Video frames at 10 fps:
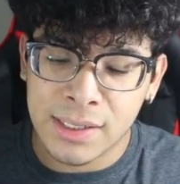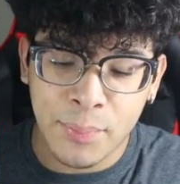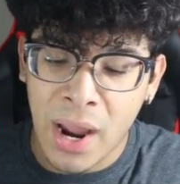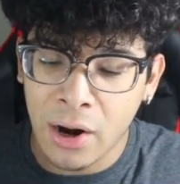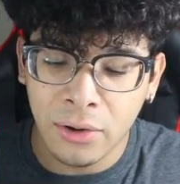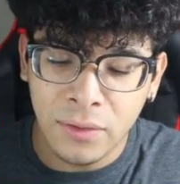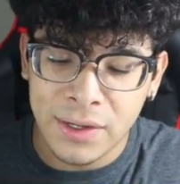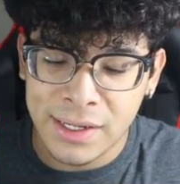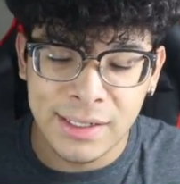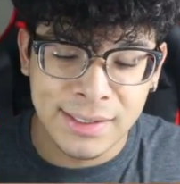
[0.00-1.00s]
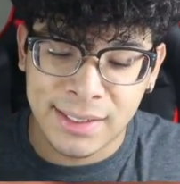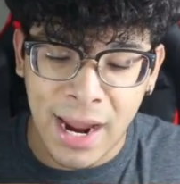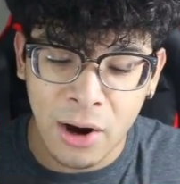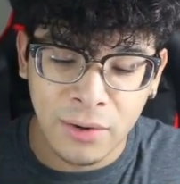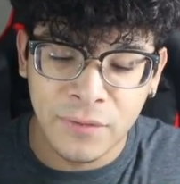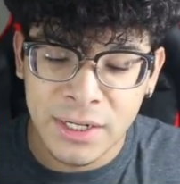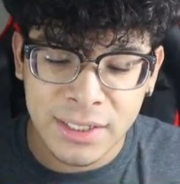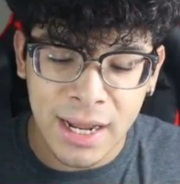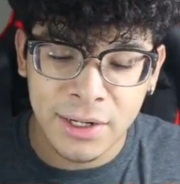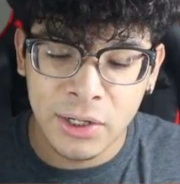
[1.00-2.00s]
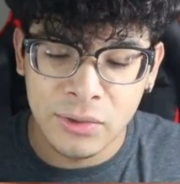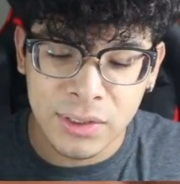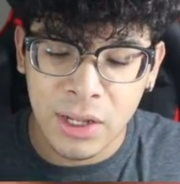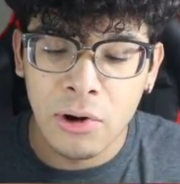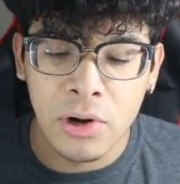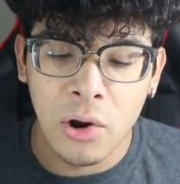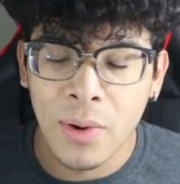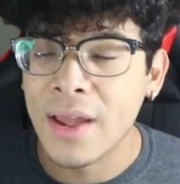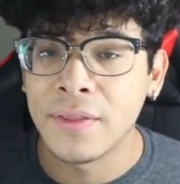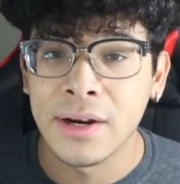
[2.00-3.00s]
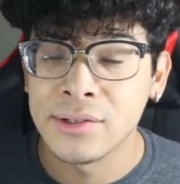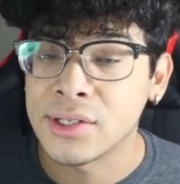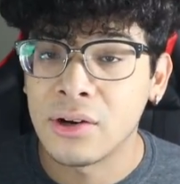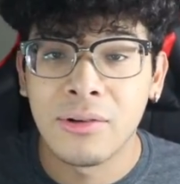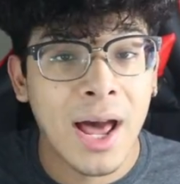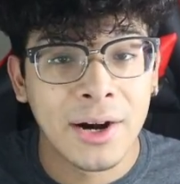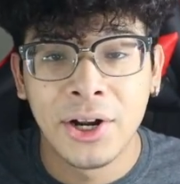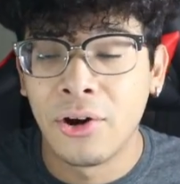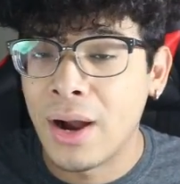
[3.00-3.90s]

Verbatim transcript: apparently he's scared of Nintendo's logo right there. So, I don't know.